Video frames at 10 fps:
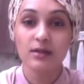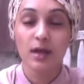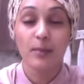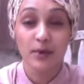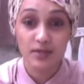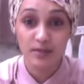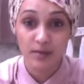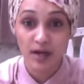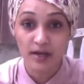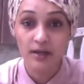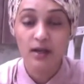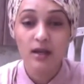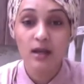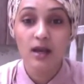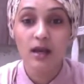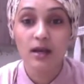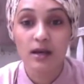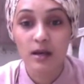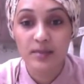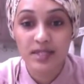a post of mine,
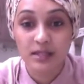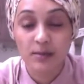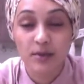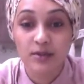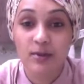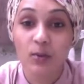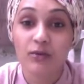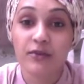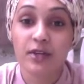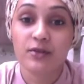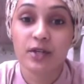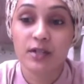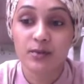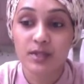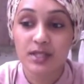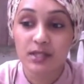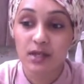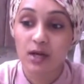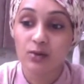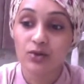a particular post about what videos you guys want to see,
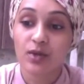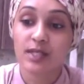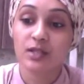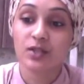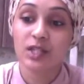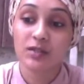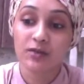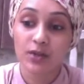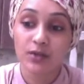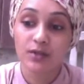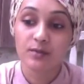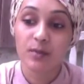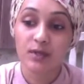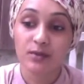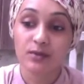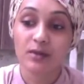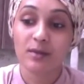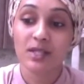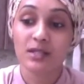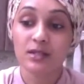I will try to achieve those by doing them
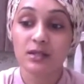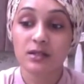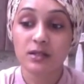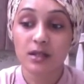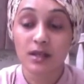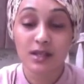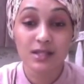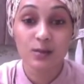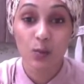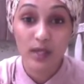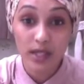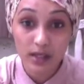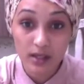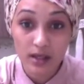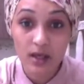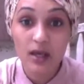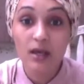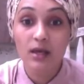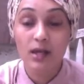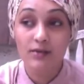in this week,
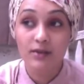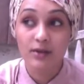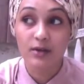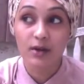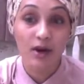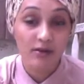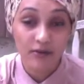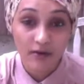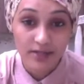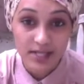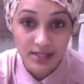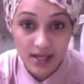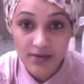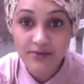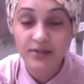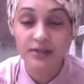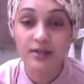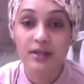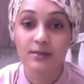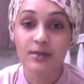even though I don't have 5 days left, so I
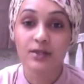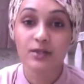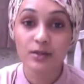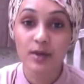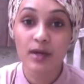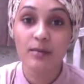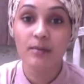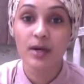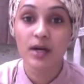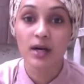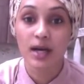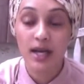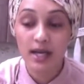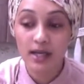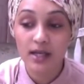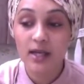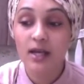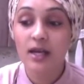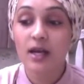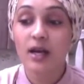don't know how I'm going to do it, but hey.
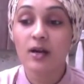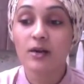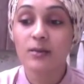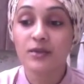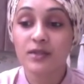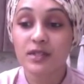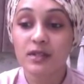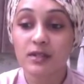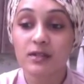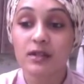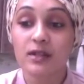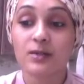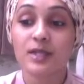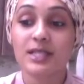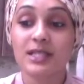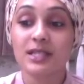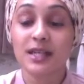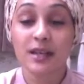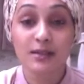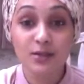So if there's anything you want to see,
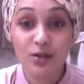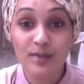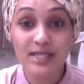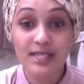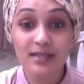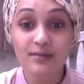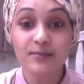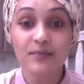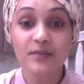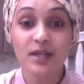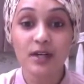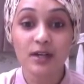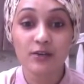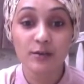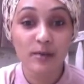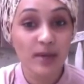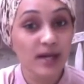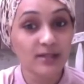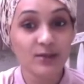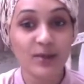get those comments in. Remember,
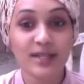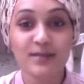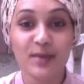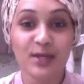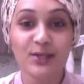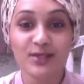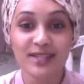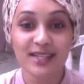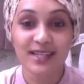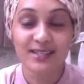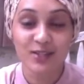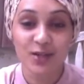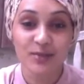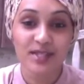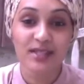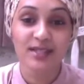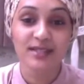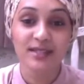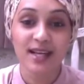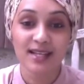as always, make your status hijab
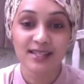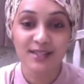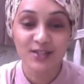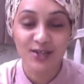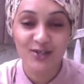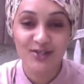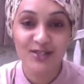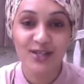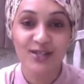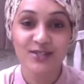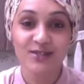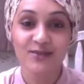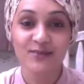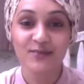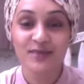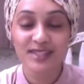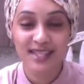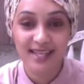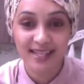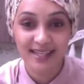status, and inshallah see you guys soon.
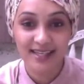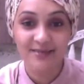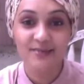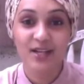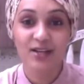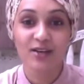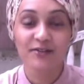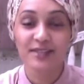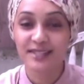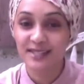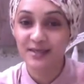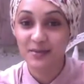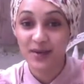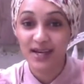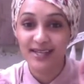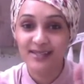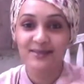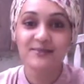Take care. Allah Hafiz. Bye.